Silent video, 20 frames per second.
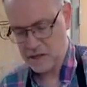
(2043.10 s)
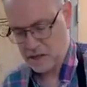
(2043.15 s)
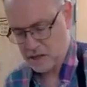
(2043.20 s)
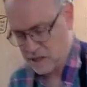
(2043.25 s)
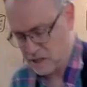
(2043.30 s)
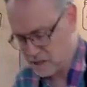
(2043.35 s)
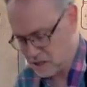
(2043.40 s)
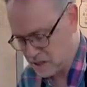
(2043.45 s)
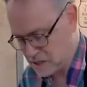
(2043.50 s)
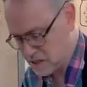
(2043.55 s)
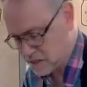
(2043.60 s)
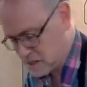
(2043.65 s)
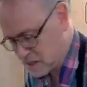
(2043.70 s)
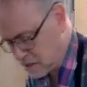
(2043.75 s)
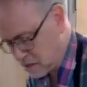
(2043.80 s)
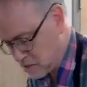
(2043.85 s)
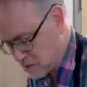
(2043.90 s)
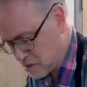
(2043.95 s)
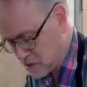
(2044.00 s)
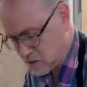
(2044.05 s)
It just
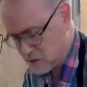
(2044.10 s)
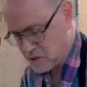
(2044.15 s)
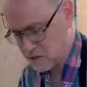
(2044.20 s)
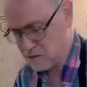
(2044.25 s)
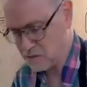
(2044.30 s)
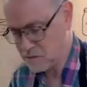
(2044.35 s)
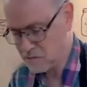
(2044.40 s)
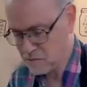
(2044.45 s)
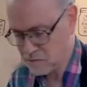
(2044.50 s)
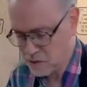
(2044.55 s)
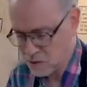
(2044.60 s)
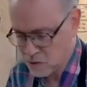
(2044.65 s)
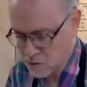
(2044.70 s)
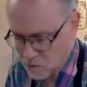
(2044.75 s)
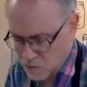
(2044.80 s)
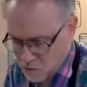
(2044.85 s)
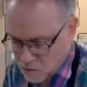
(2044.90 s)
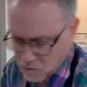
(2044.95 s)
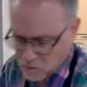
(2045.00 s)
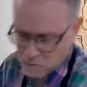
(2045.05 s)
seems
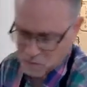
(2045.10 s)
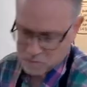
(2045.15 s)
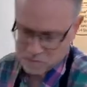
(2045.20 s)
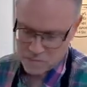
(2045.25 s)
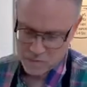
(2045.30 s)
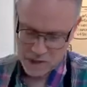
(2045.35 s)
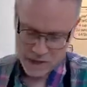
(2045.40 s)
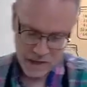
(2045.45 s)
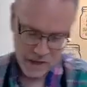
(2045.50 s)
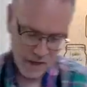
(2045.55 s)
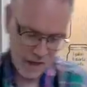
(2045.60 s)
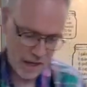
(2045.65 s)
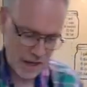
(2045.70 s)
my